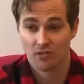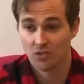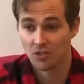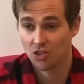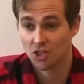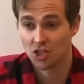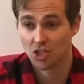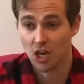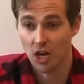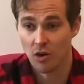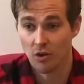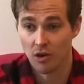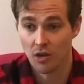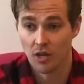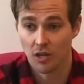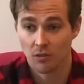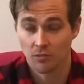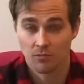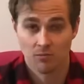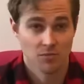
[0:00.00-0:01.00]

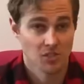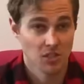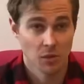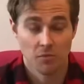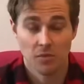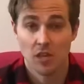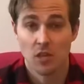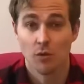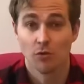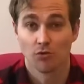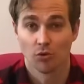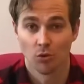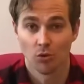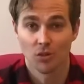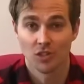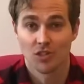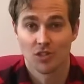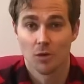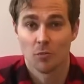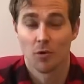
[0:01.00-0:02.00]
sharing something you've
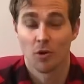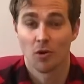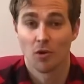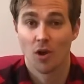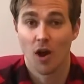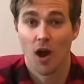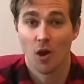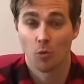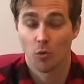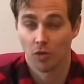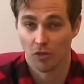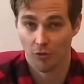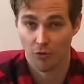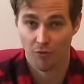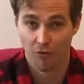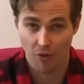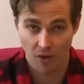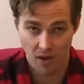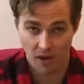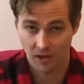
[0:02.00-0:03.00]
learned about God with a
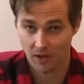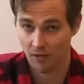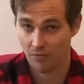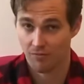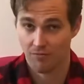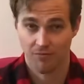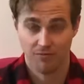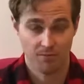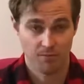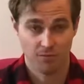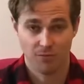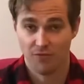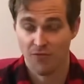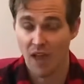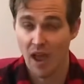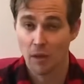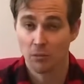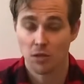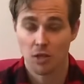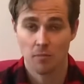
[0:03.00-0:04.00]
friend, a
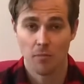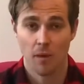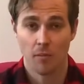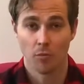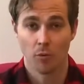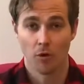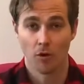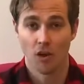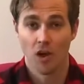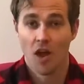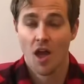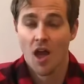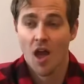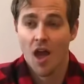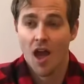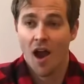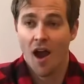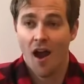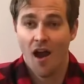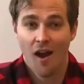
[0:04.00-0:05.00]
family member,
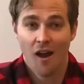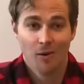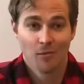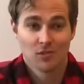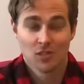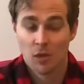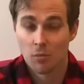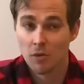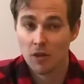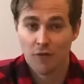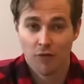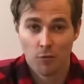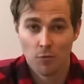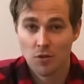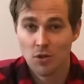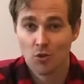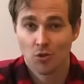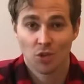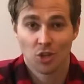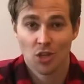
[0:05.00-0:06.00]
somebody from
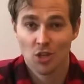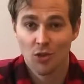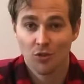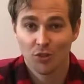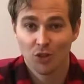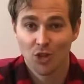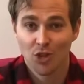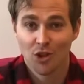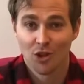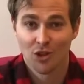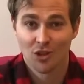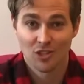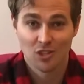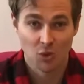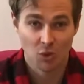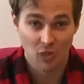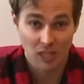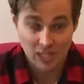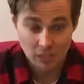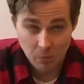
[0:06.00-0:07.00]
youth, a youth leader. So
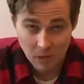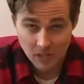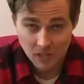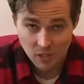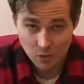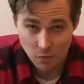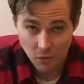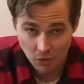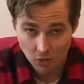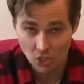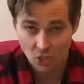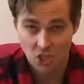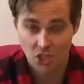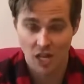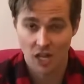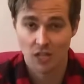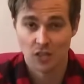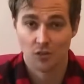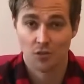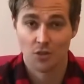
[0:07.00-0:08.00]
that's my spiritual
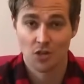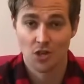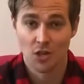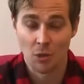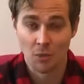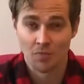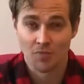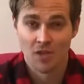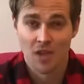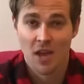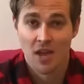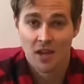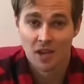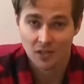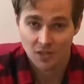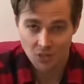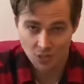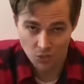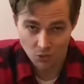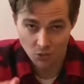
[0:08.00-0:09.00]
challenge for you,
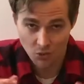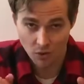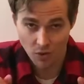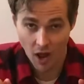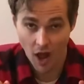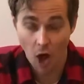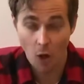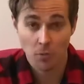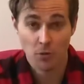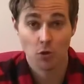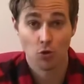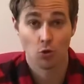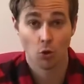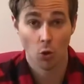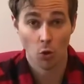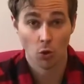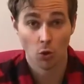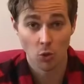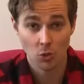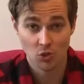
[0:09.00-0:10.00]
to help you grow
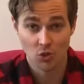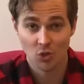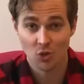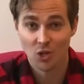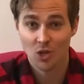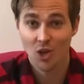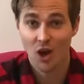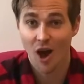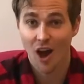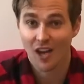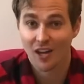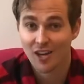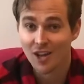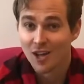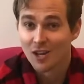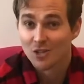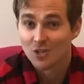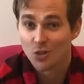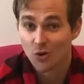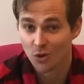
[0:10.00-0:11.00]
closer to God
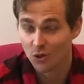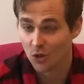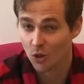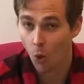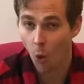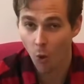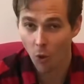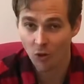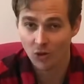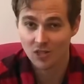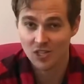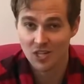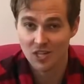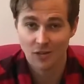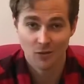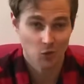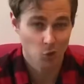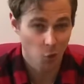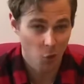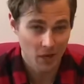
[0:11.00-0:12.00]
during the quarantine
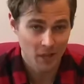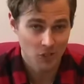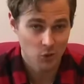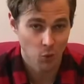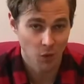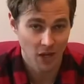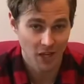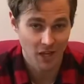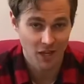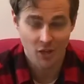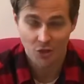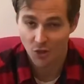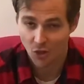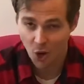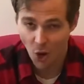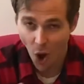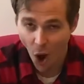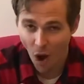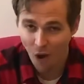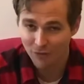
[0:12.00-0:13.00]
of 2020, the
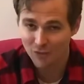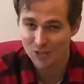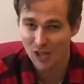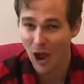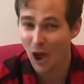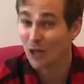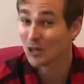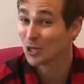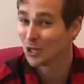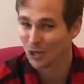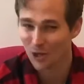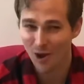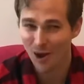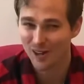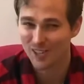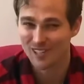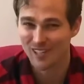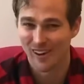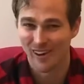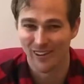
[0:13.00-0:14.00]
cough down
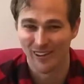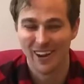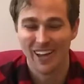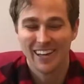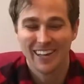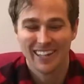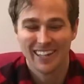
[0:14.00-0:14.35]
lockdown,